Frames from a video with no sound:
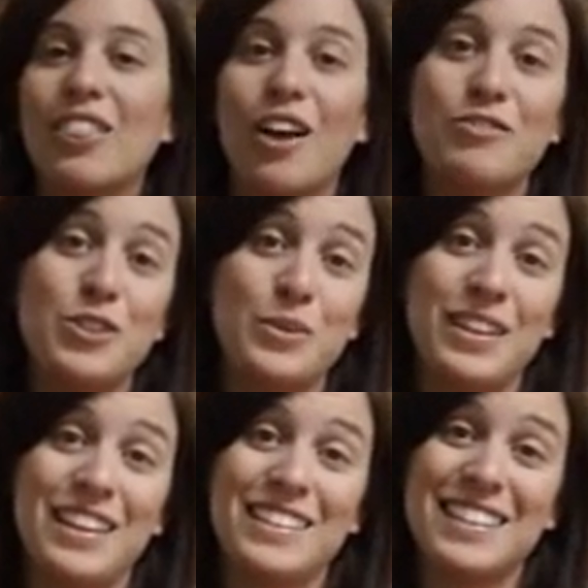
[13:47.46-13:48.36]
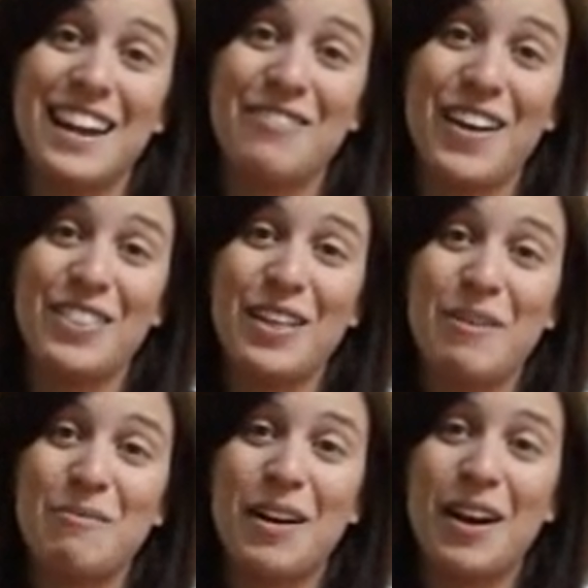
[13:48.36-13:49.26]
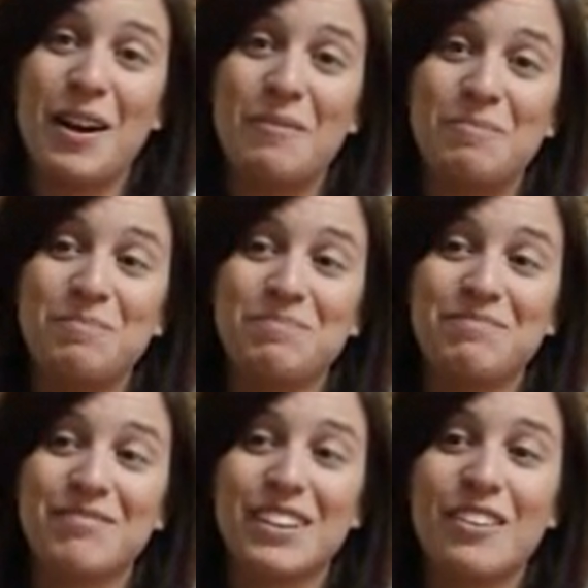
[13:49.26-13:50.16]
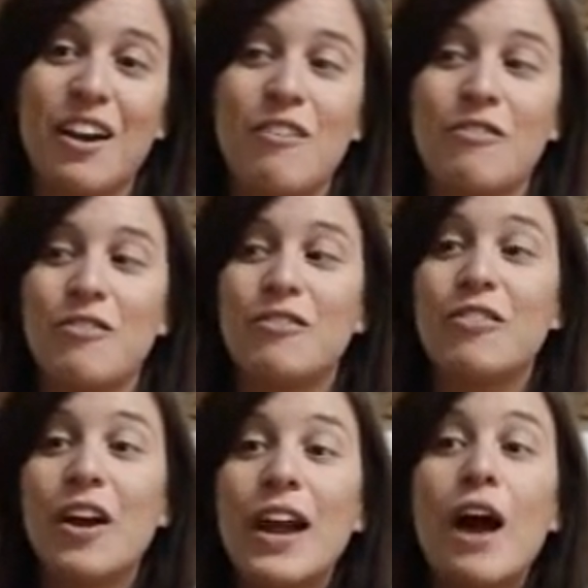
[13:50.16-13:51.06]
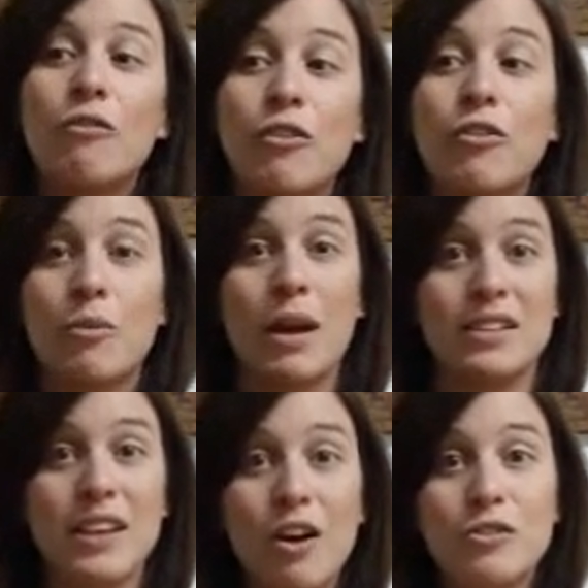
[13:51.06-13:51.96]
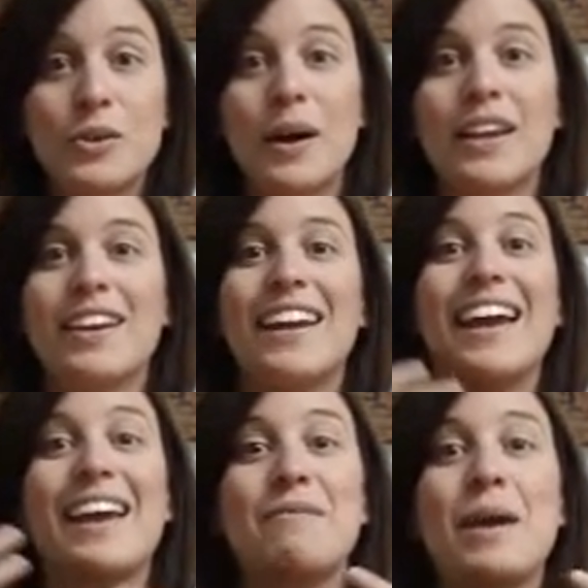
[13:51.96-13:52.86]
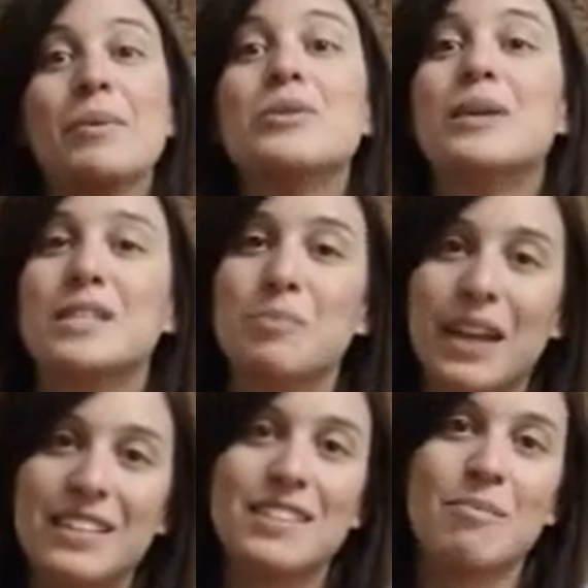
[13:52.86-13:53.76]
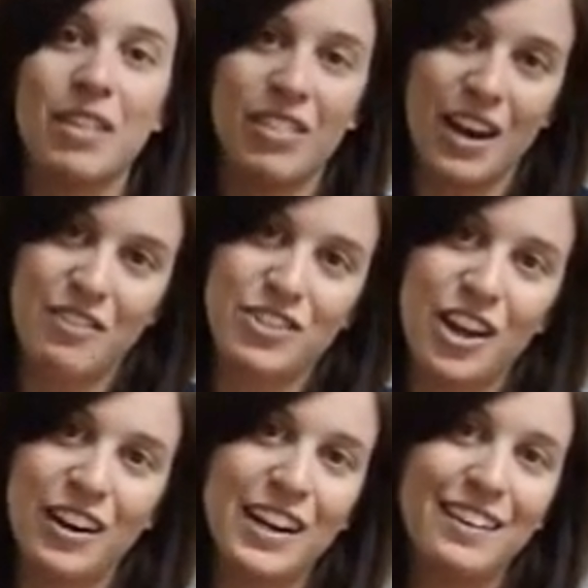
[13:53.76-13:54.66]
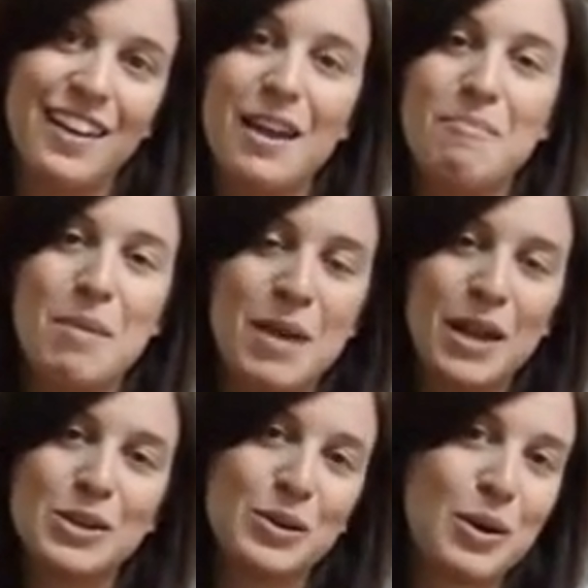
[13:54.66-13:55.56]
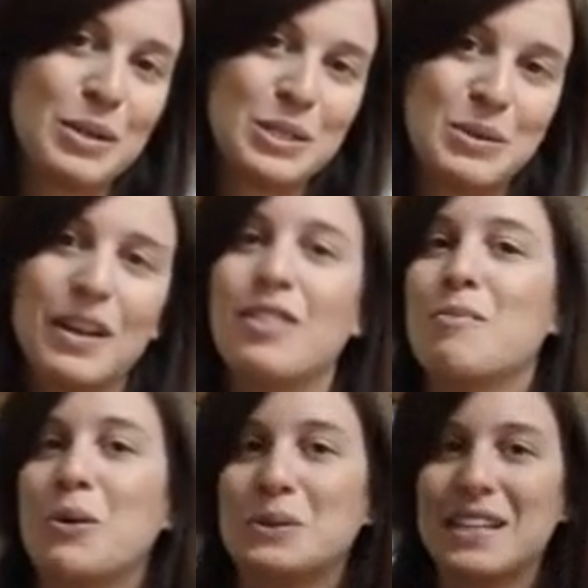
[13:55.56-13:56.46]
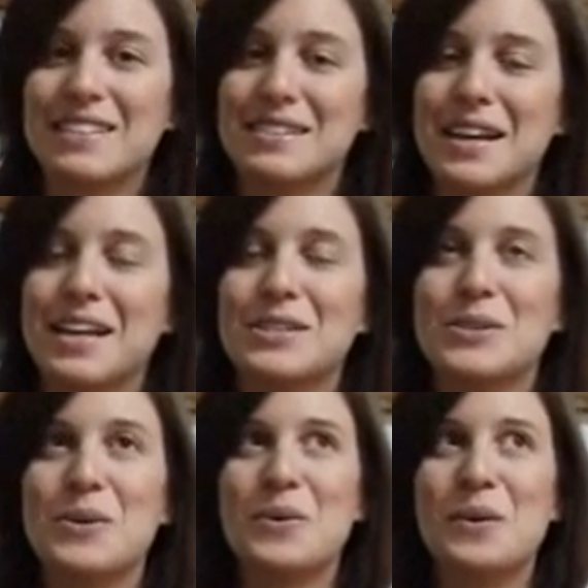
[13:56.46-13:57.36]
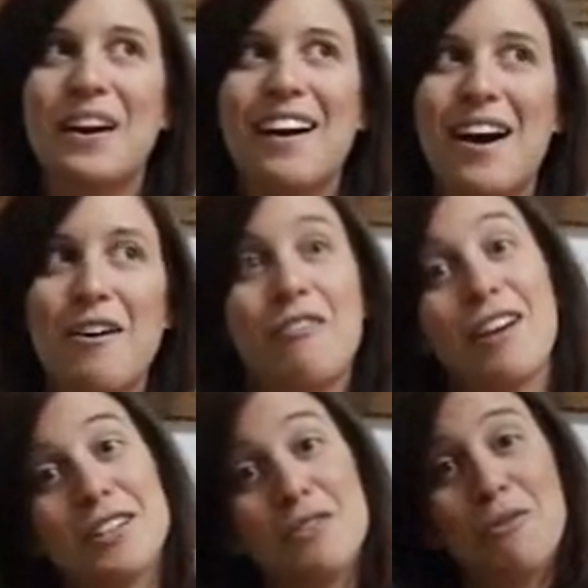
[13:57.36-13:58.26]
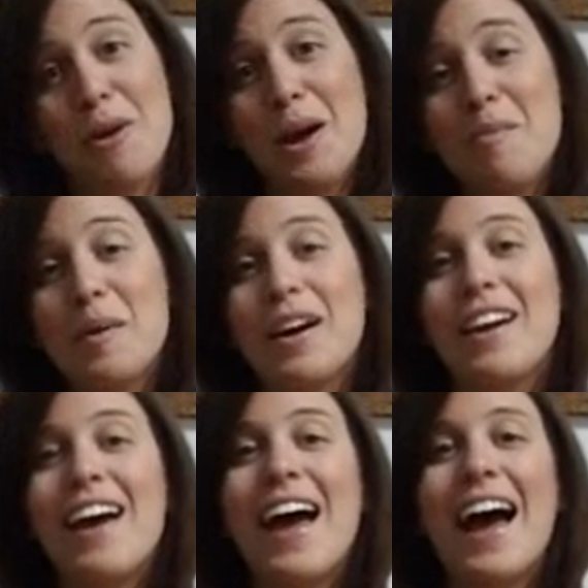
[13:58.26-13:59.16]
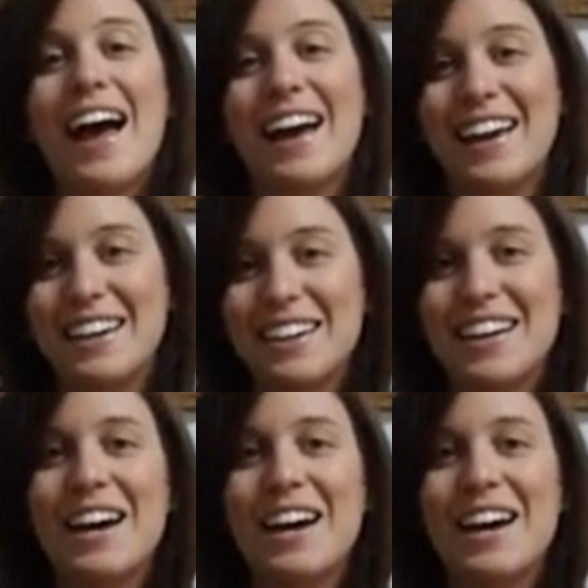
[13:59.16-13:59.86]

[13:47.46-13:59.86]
love doing these, and I find them very helpful for myself so I can be able to explain something that I've done, and maybe I don't always do it in the most concise or effective way, but I